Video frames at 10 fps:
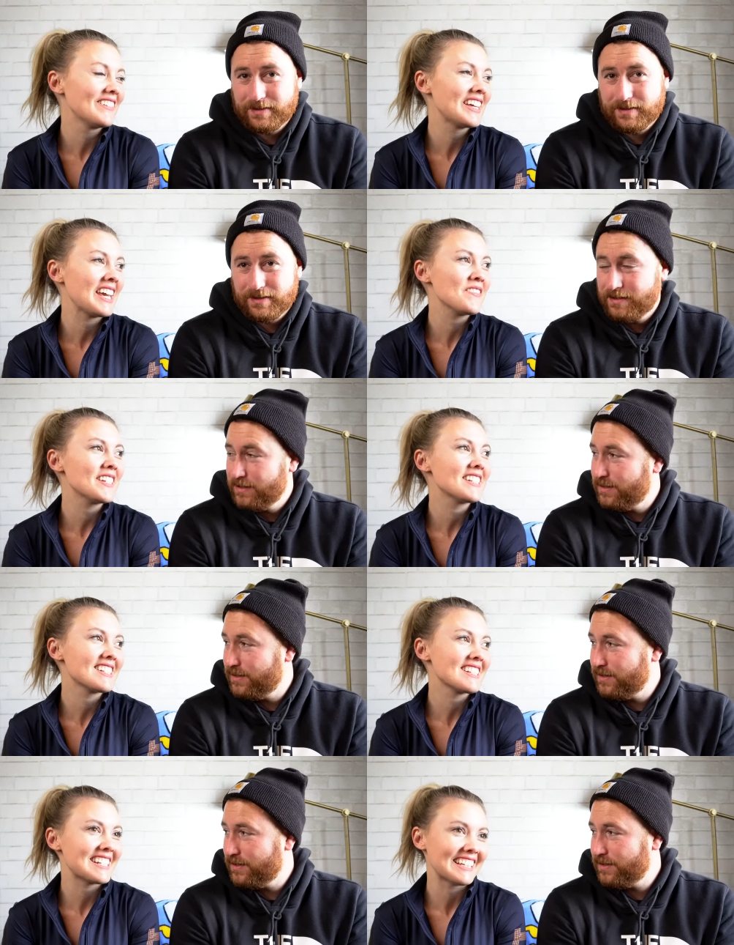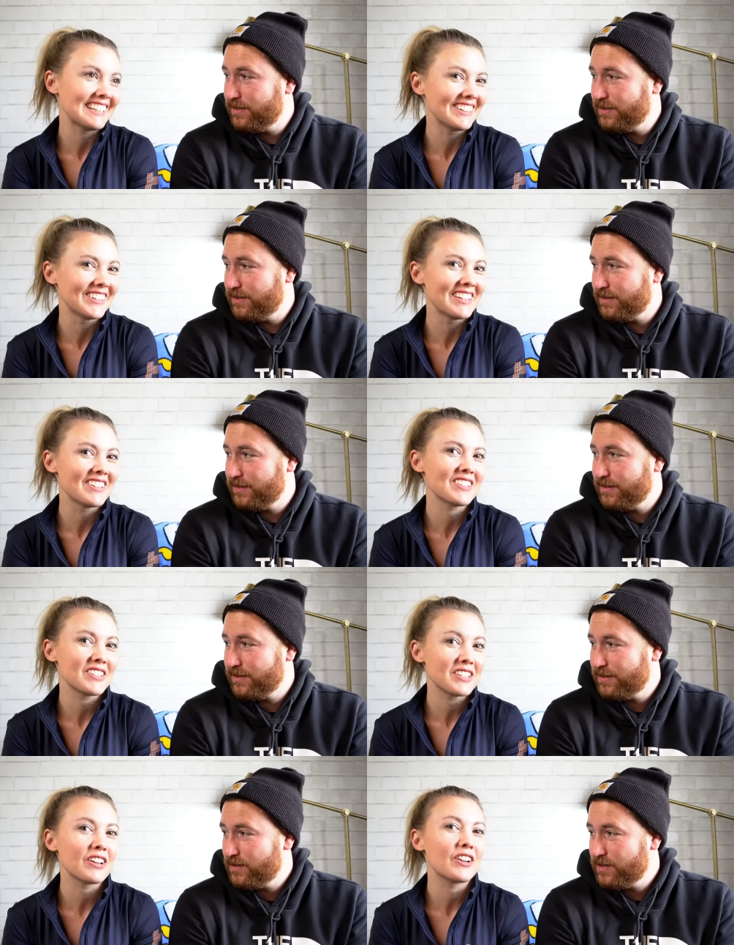Speaker 1: well, you can't be an assistant cleaner either,
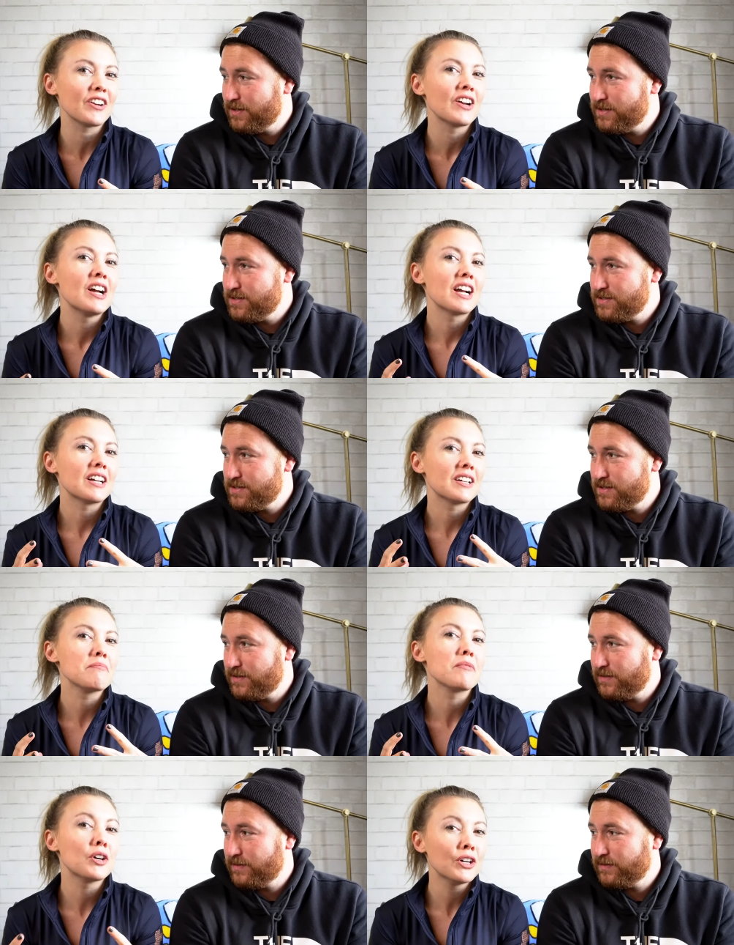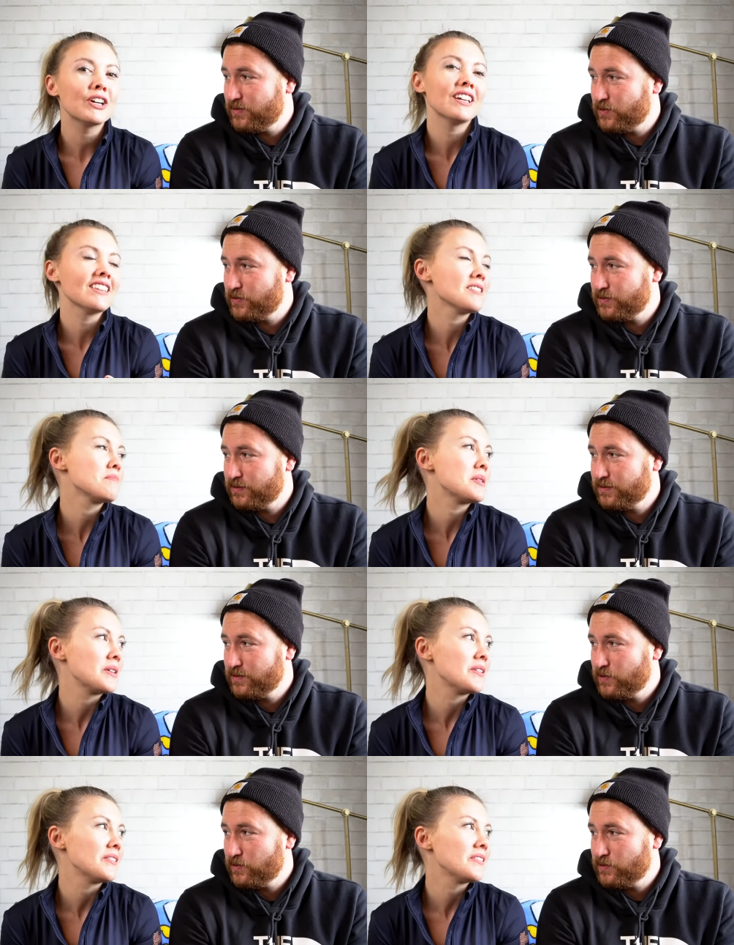so either you're cooking the
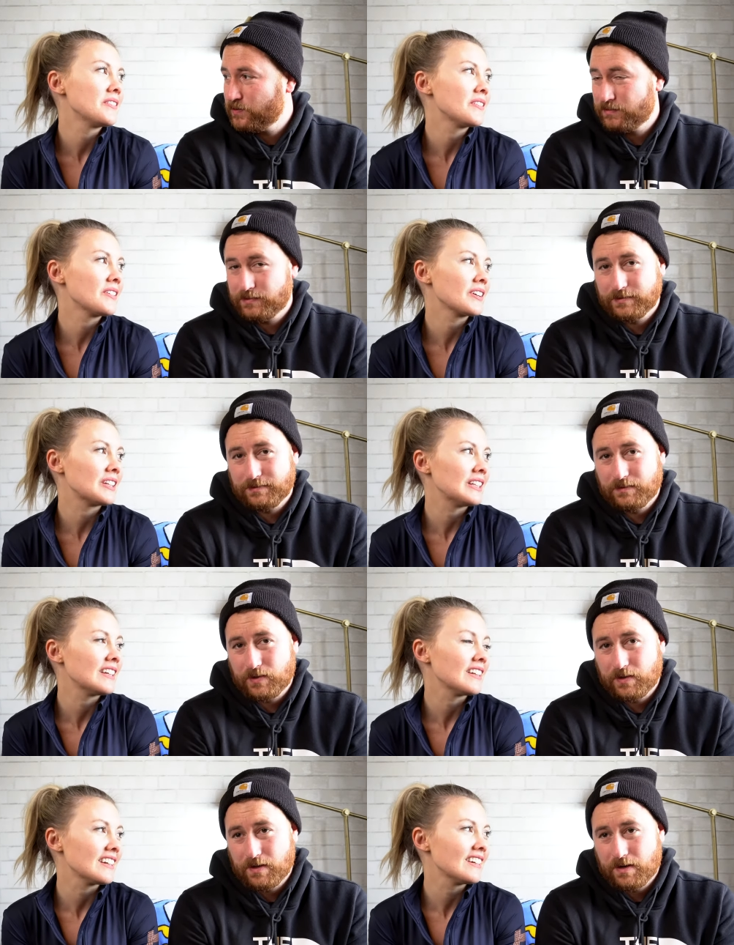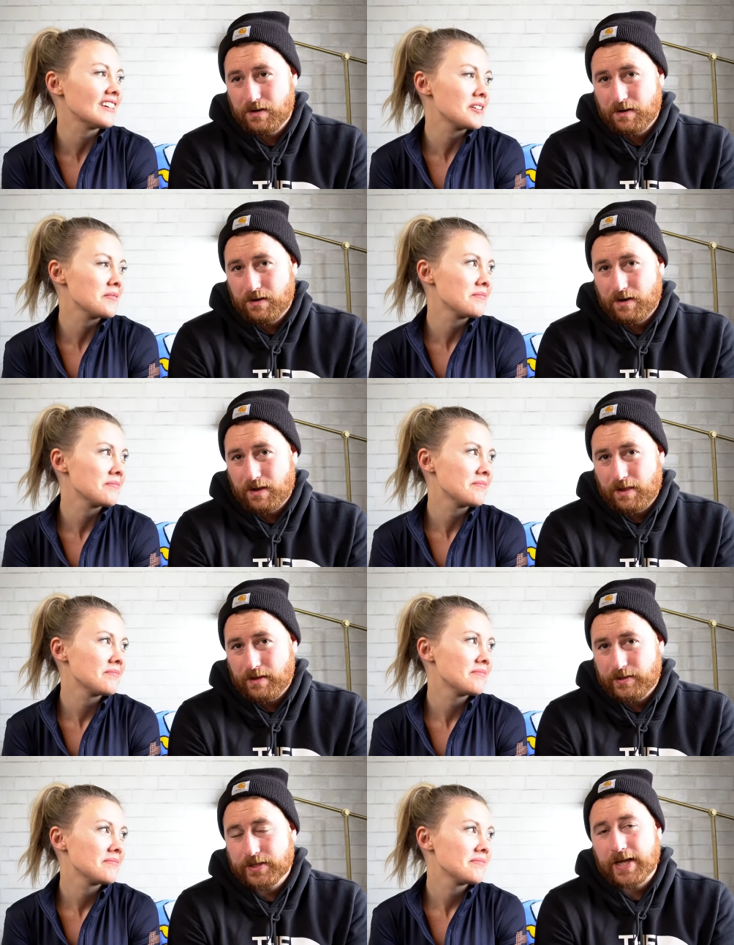meal or cleaning it up.
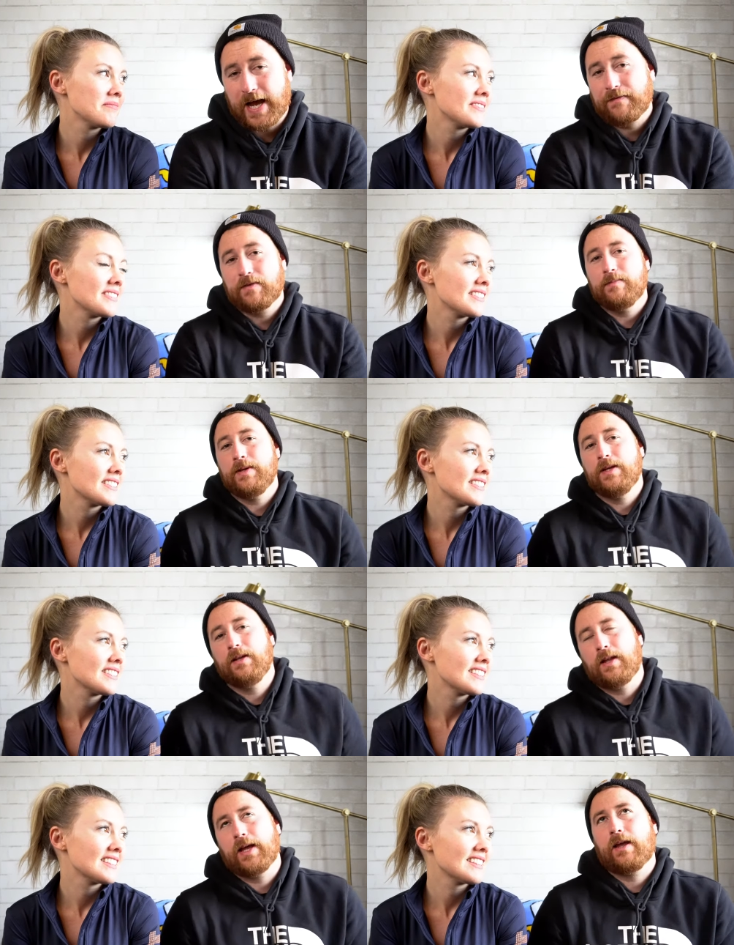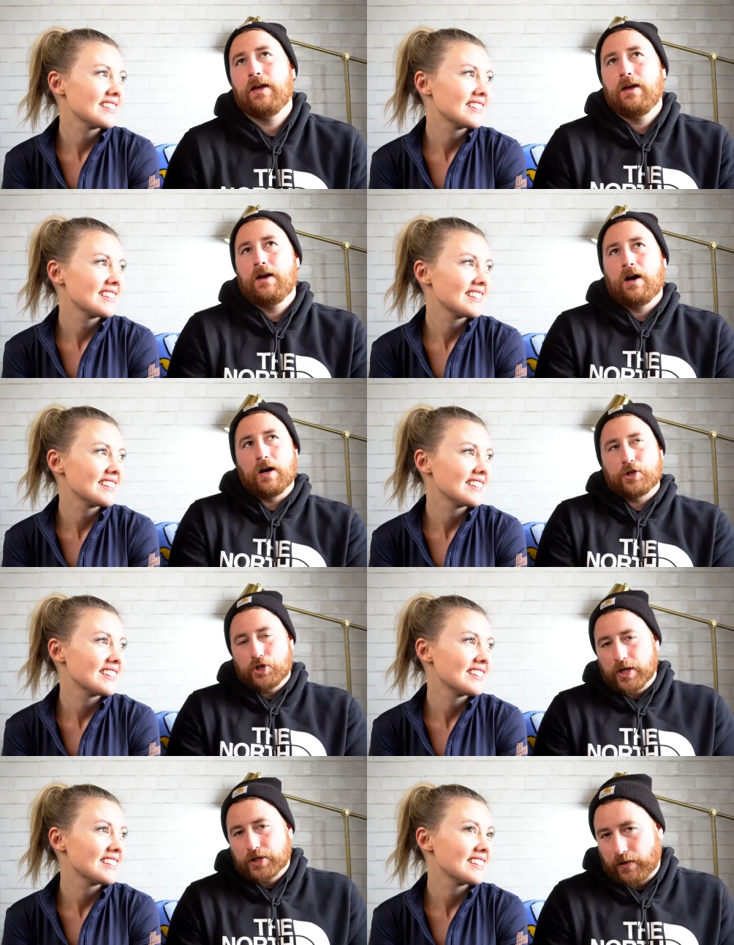
Speaker 2: Does it have to be like a
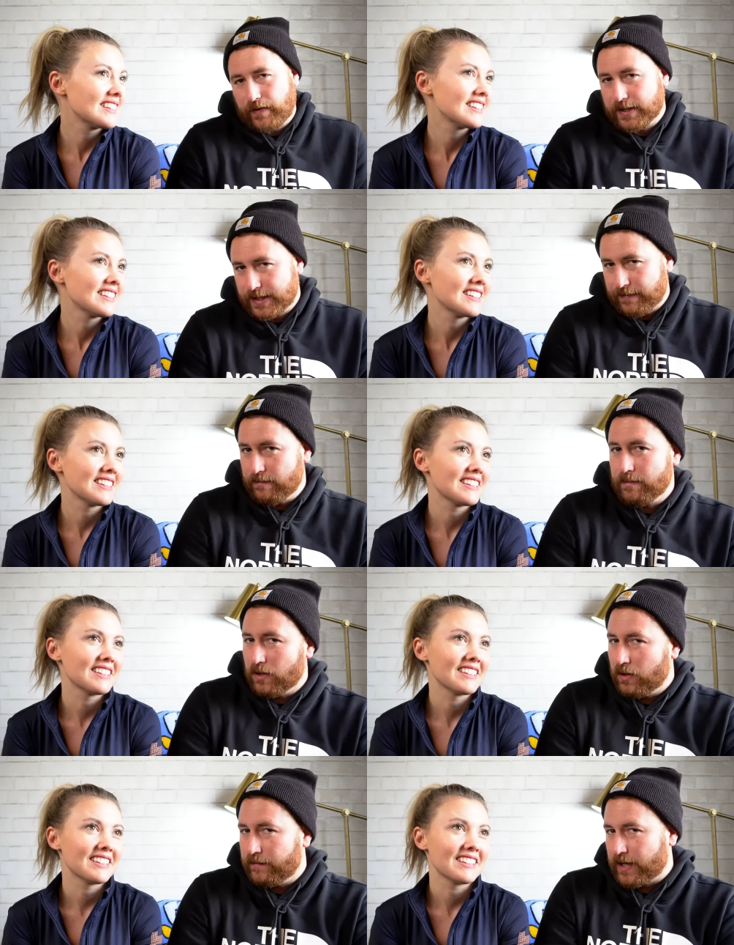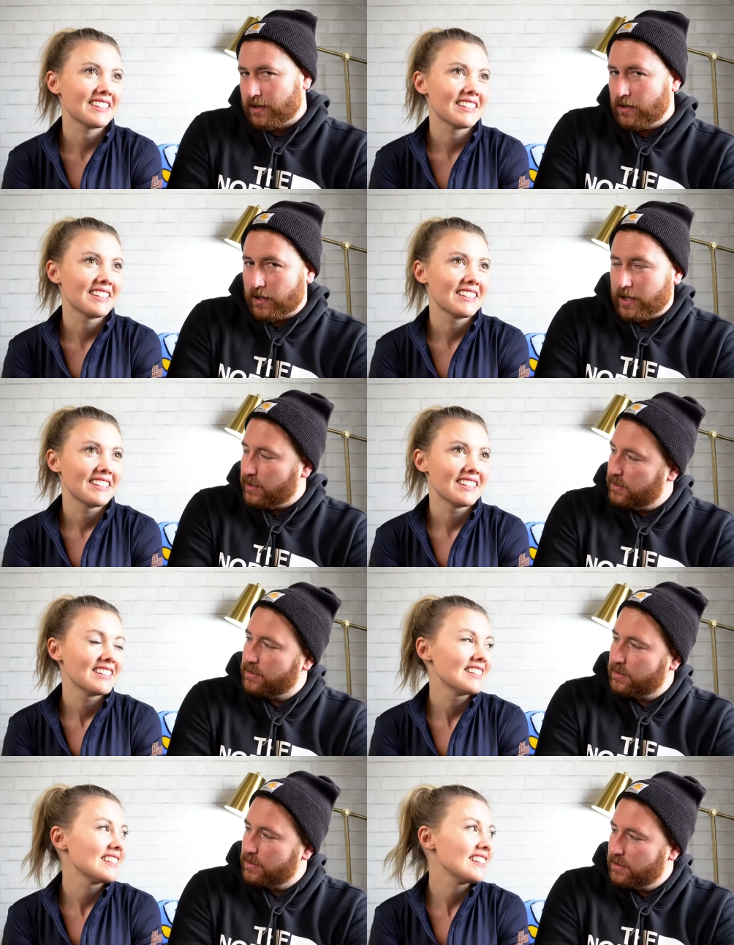traditional Thanksgiving meal if I cook it?
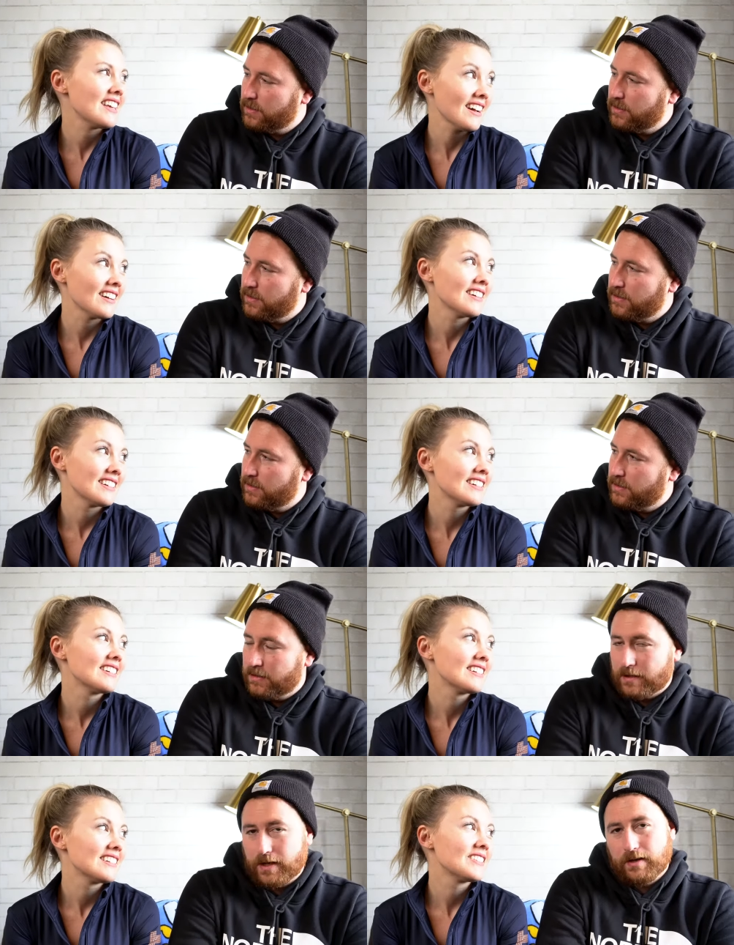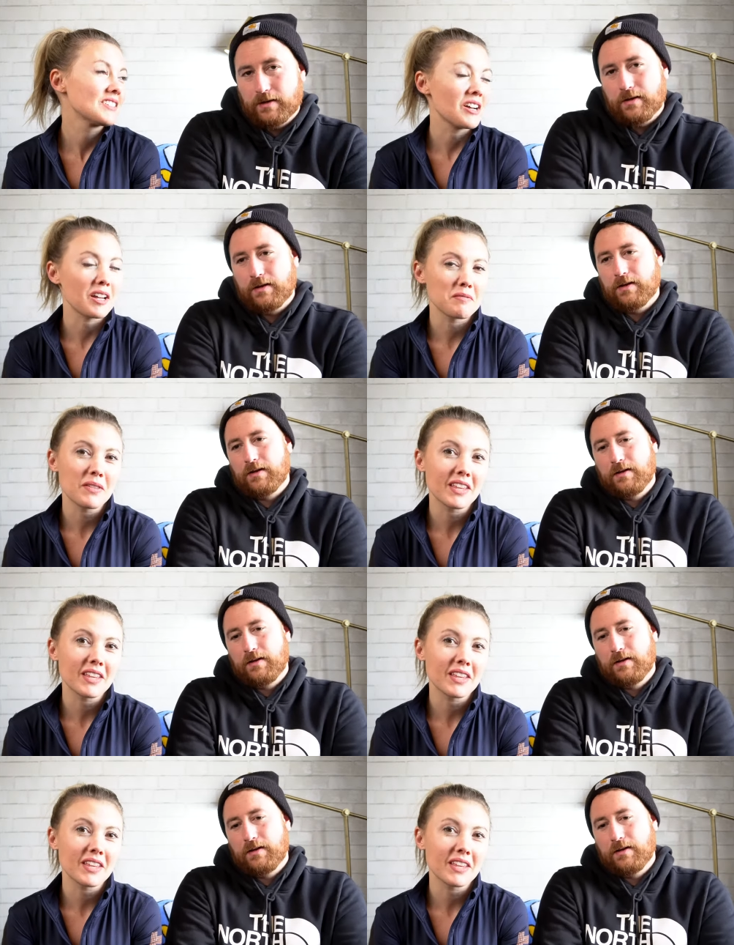
Speaker 1: Yeah.
Speaker 2: Okay.
Speaker 1: We're talking about